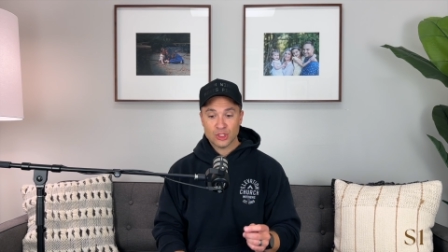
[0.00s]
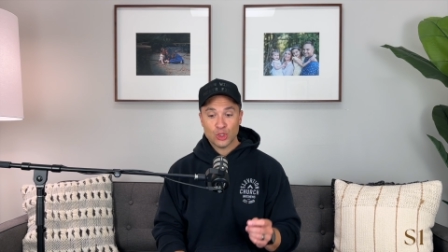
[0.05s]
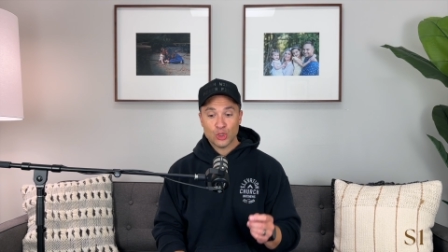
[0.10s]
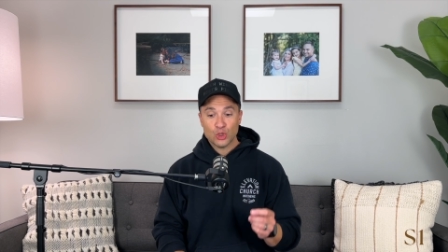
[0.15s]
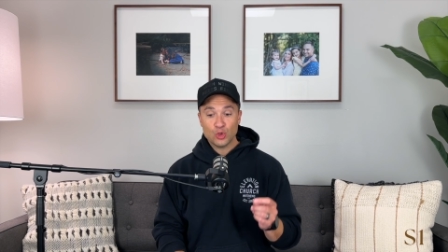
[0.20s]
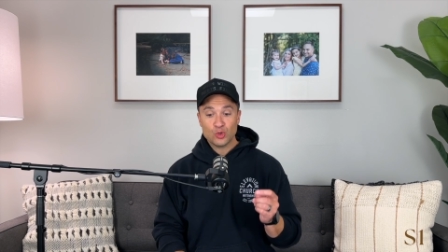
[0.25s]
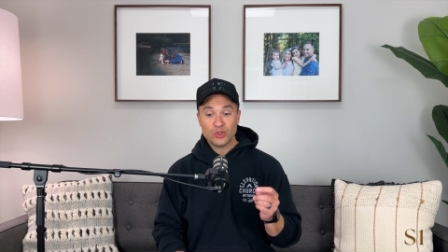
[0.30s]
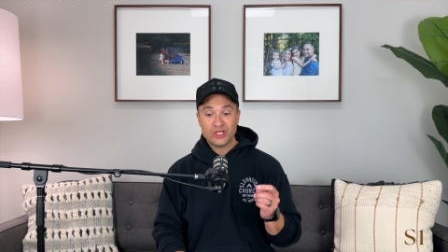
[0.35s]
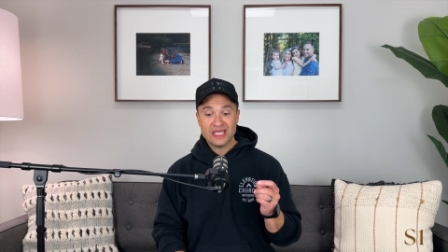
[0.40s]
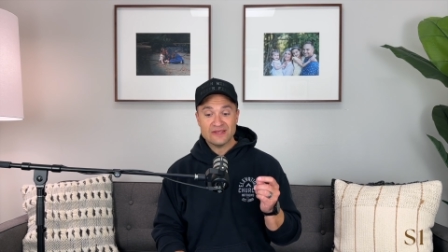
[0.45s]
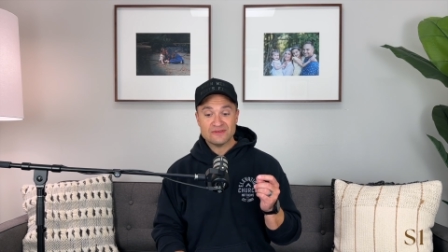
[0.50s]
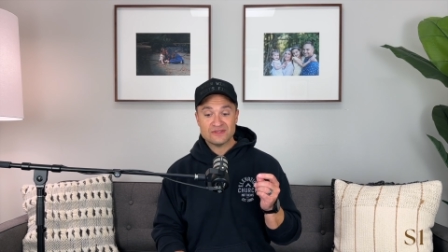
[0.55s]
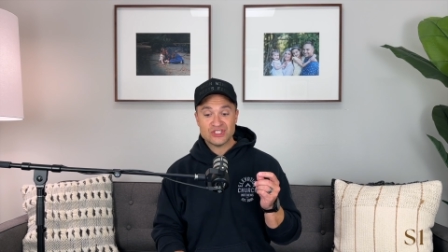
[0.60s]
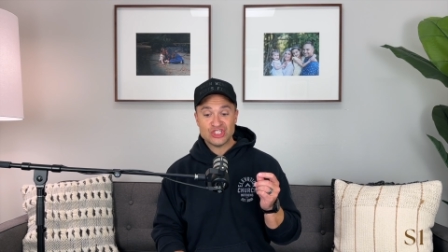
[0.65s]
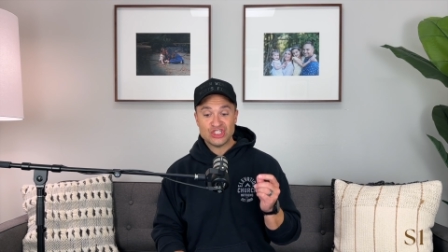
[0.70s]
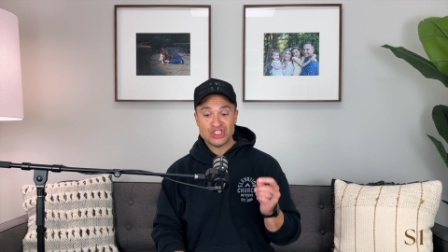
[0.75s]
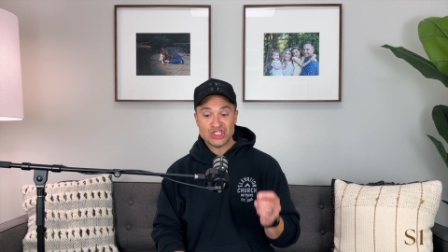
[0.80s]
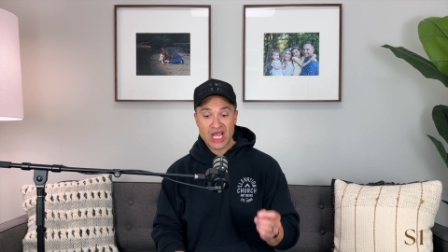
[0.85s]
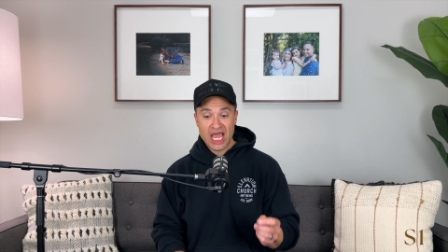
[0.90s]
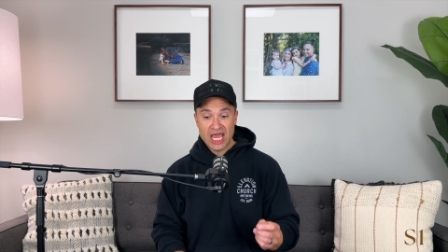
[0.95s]
who gives
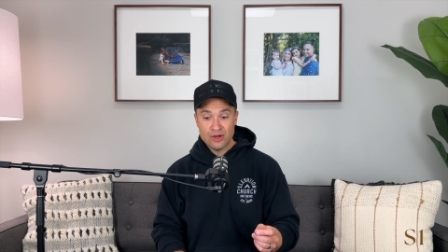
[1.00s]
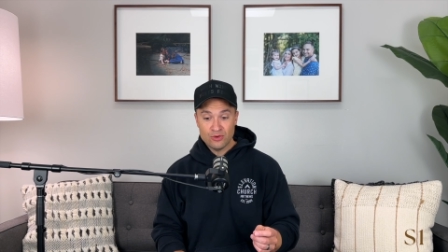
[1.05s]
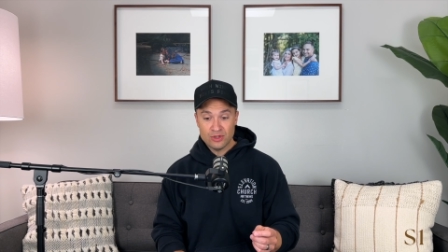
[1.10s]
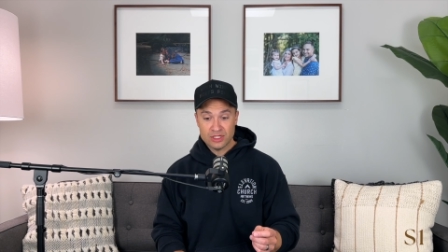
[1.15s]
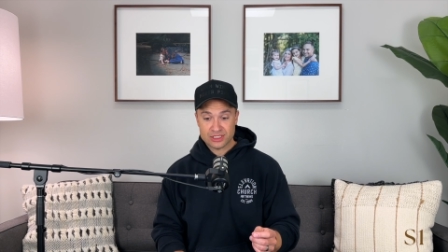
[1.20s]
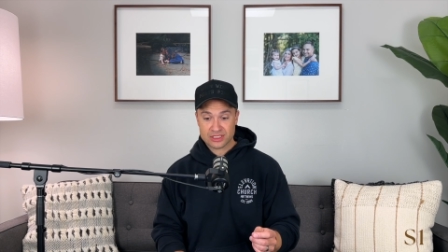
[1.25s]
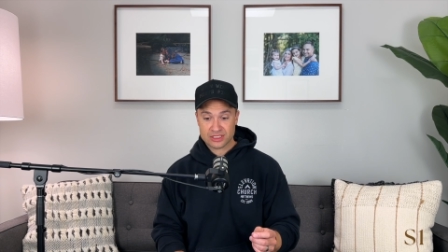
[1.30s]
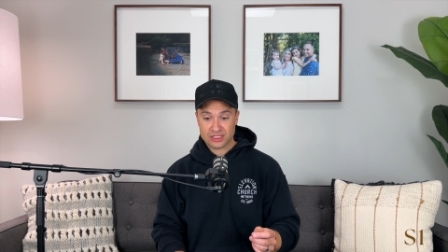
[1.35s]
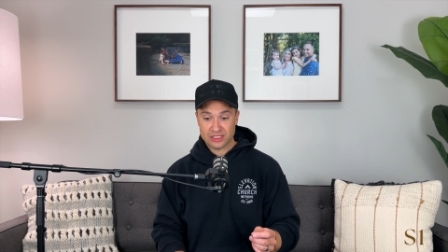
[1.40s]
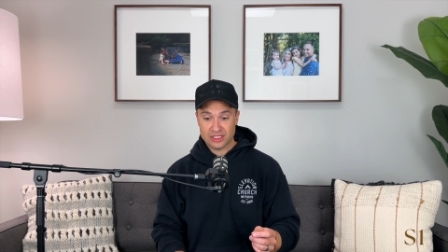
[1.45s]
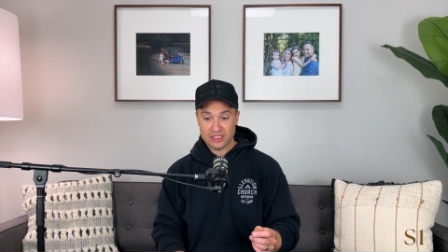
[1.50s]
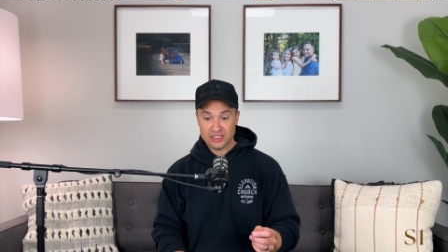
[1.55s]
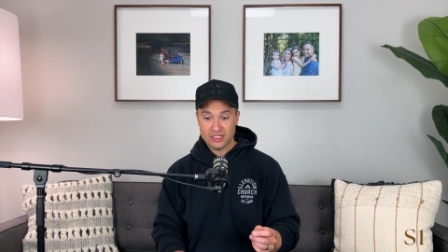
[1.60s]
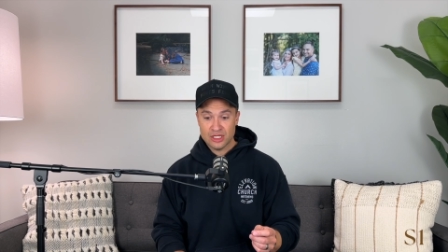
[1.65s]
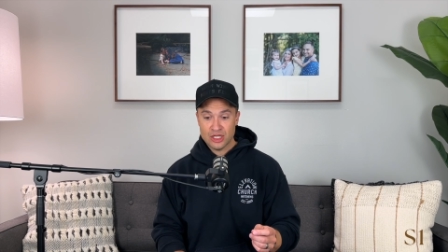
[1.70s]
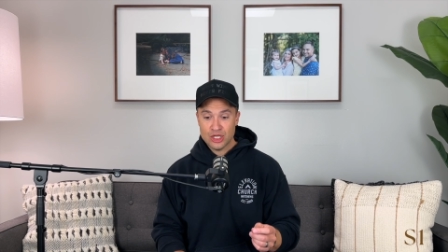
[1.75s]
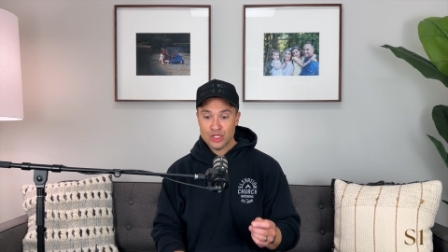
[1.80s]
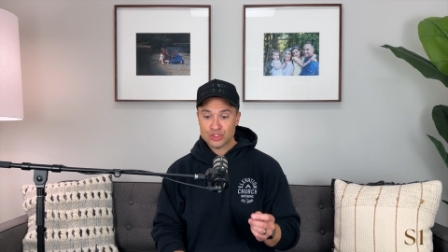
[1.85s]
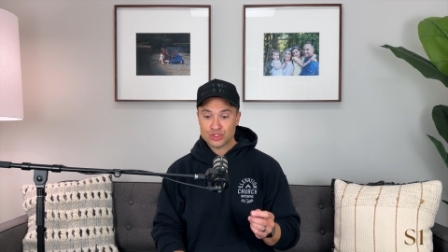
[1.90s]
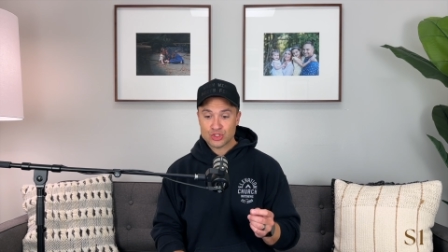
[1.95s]
generously
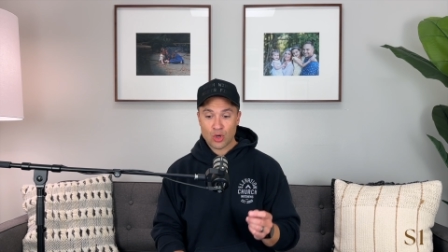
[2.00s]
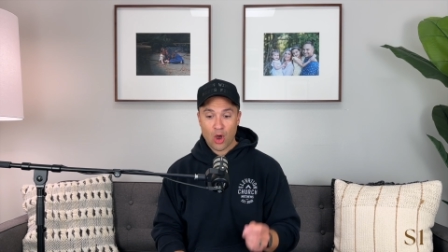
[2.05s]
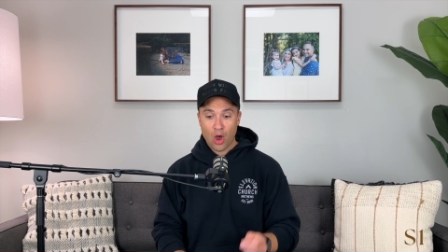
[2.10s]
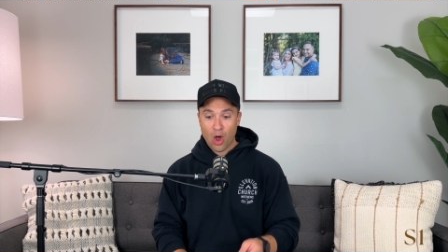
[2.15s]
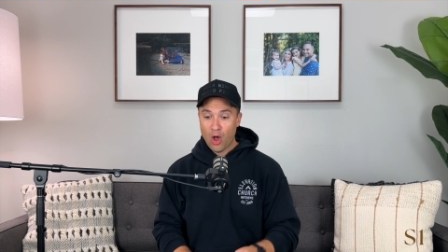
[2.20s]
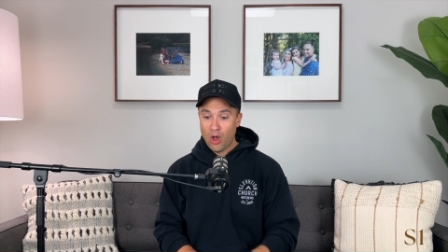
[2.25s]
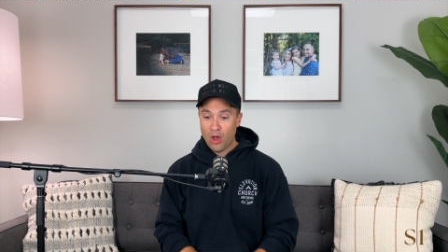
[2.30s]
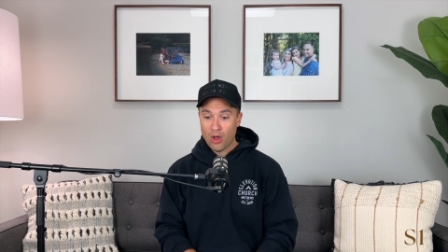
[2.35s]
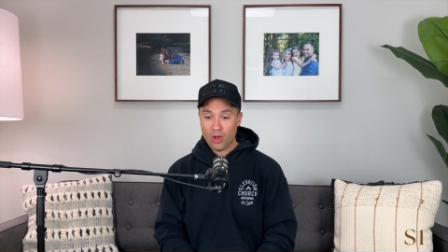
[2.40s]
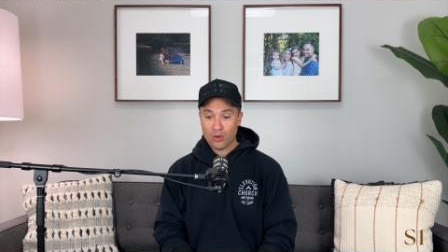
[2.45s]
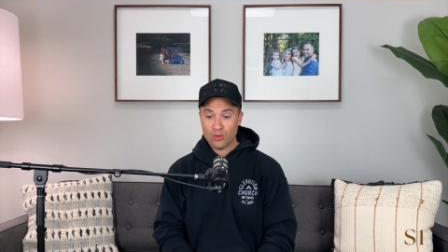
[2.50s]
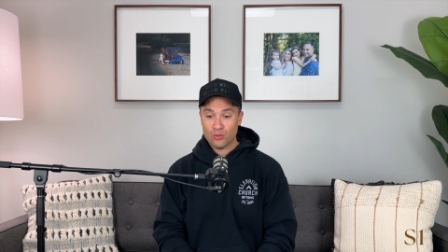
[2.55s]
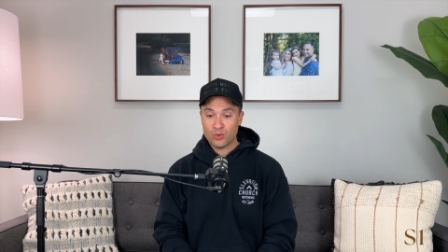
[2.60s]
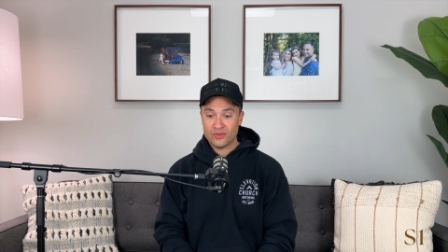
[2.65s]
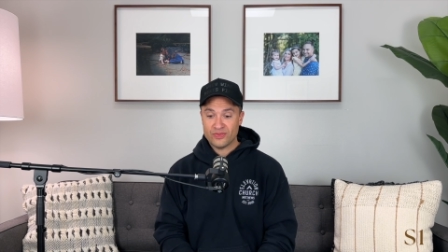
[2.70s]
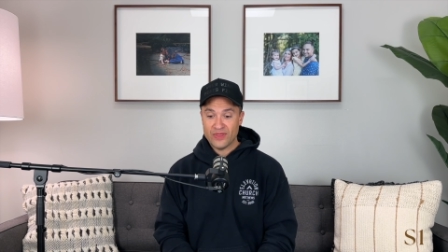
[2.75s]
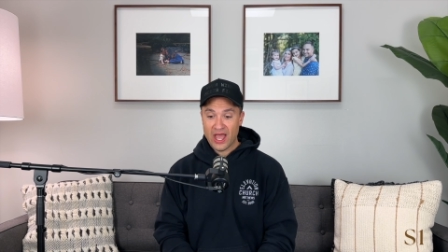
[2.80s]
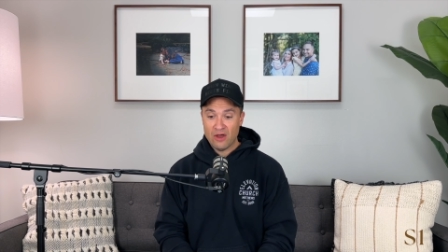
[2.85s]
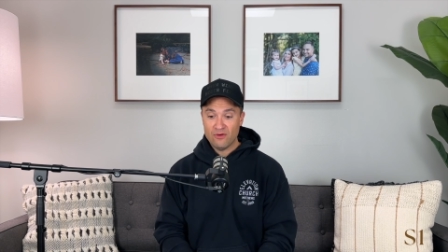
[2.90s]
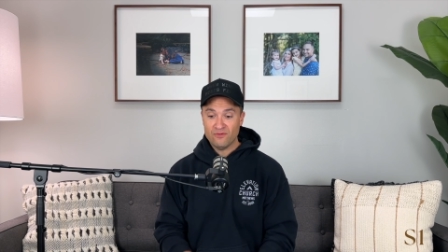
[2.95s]
to all
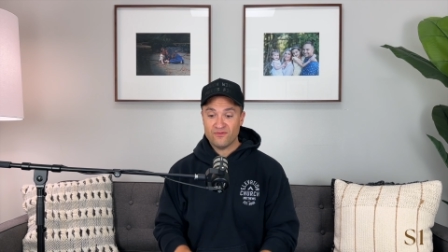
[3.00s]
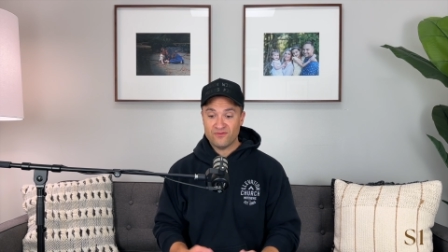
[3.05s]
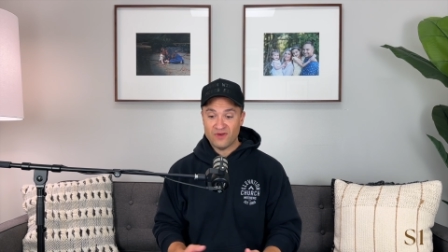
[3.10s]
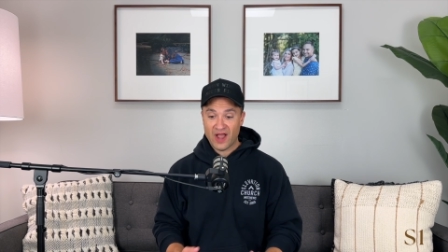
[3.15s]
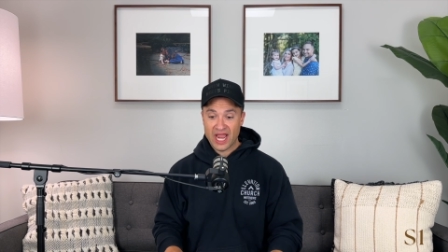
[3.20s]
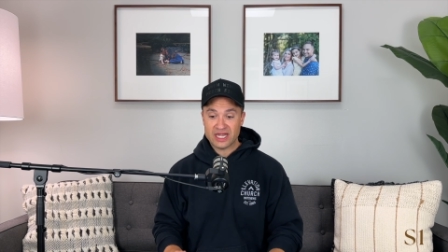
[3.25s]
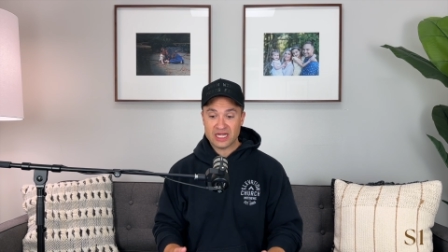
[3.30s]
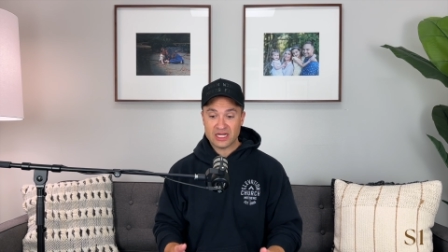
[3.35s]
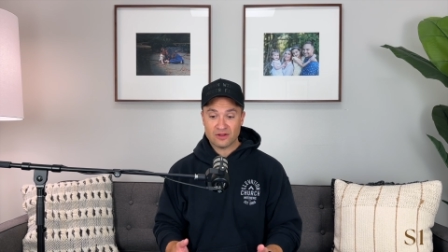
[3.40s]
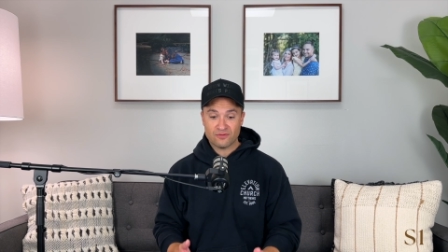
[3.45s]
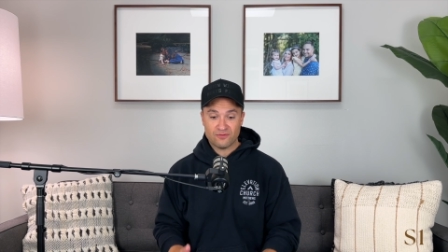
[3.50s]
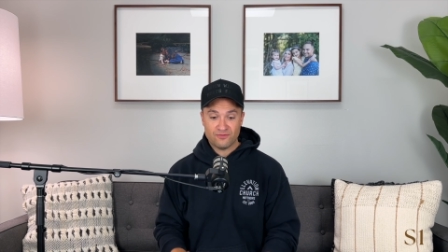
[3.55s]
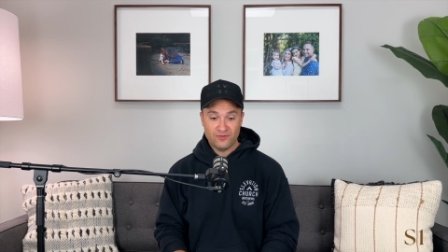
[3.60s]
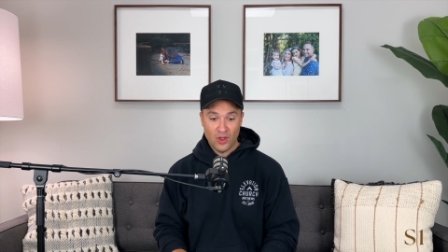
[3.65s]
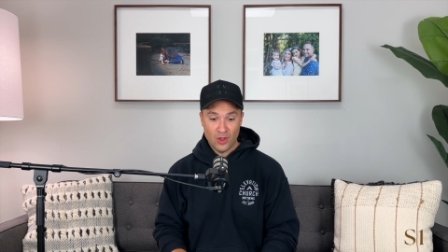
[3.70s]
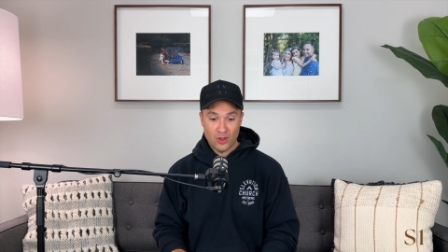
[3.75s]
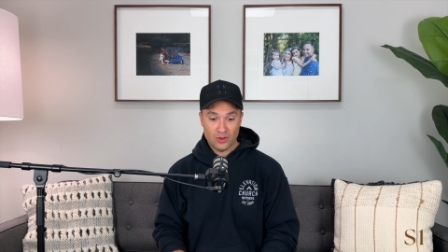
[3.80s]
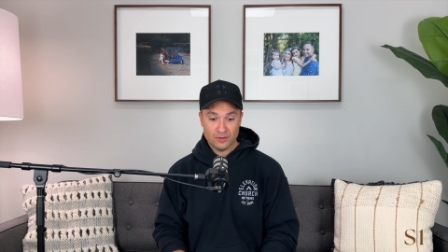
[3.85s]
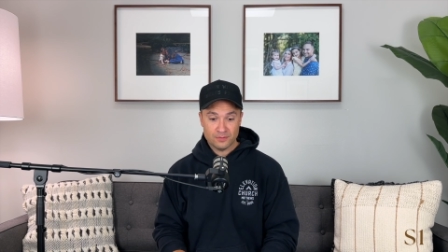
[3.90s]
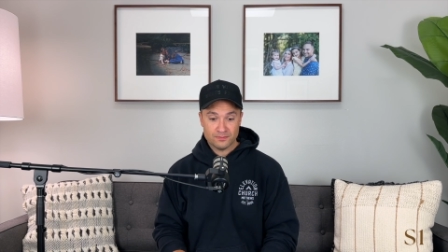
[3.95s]
without finding
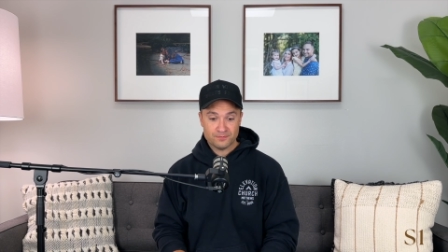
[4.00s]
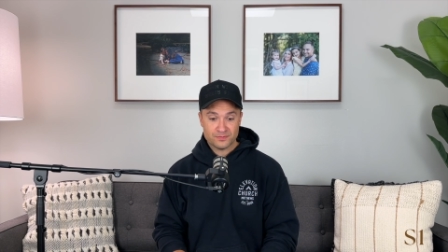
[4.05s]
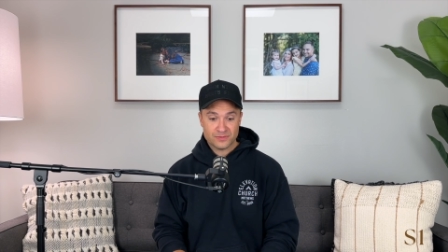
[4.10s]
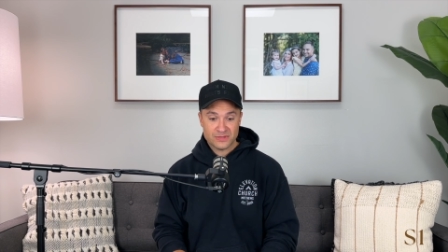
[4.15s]
fault,